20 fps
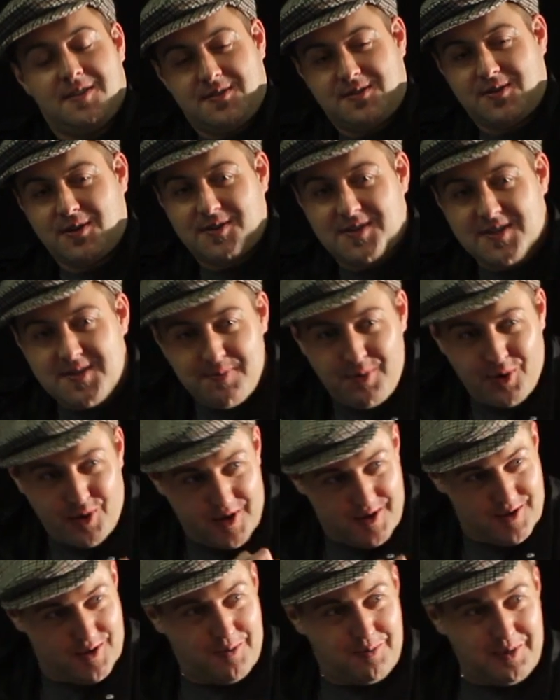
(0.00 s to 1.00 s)
So at this
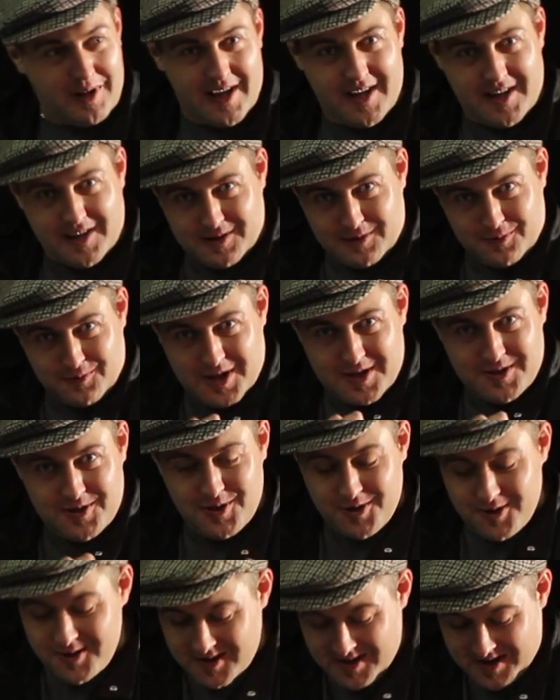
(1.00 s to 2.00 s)
point you're playing at the
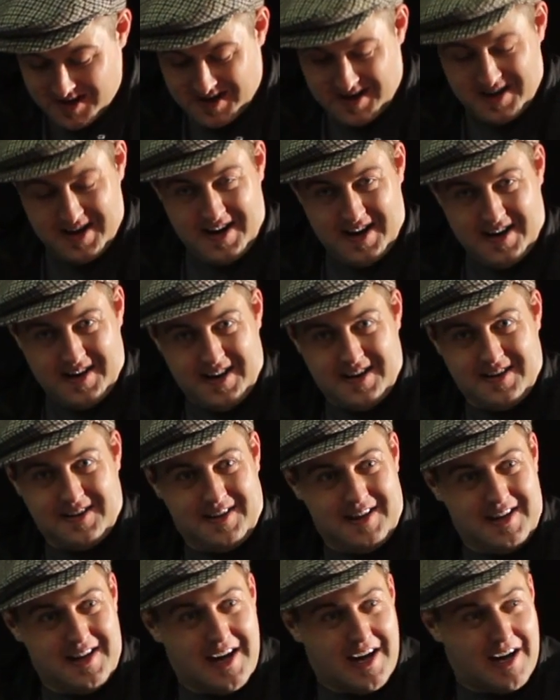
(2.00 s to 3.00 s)
venue, and
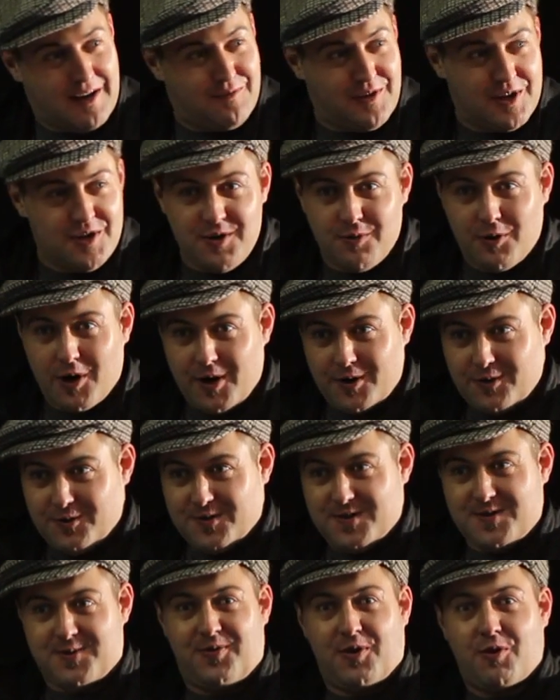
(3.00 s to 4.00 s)
the uh, venue owner
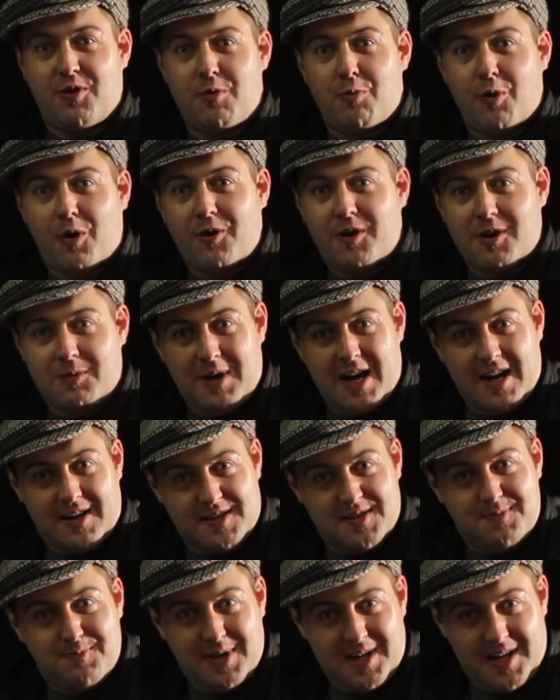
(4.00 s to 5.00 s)
is very worried about
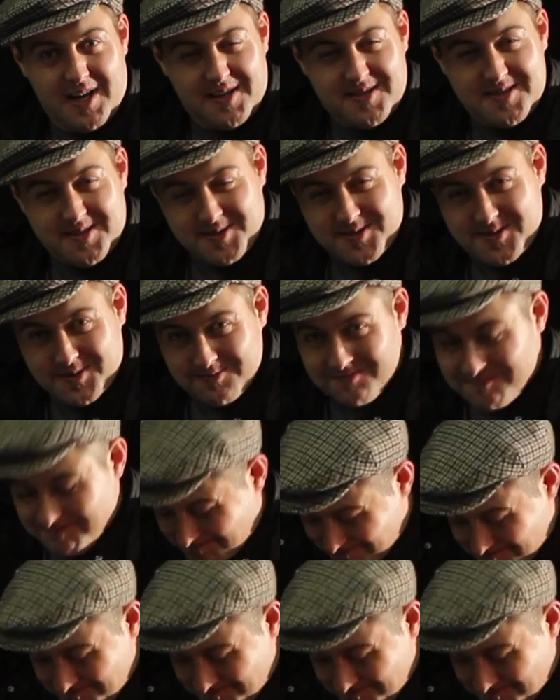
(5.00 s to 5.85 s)
his P A system.